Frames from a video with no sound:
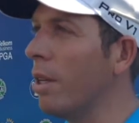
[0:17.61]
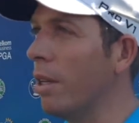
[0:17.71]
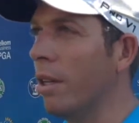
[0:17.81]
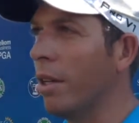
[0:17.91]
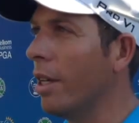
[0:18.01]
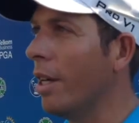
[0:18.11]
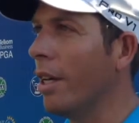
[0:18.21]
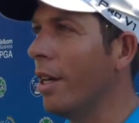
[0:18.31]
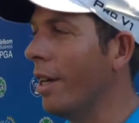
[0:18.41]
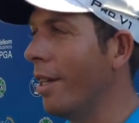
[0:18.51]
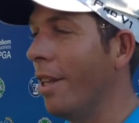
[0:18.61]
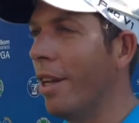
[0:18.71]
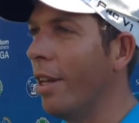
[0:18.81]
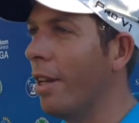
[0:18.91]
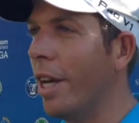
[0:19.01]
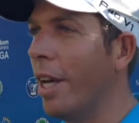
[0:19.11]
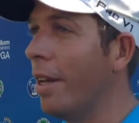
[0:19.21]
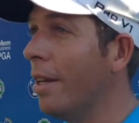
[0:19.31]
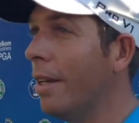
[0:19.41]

But yeah, at the end of the day,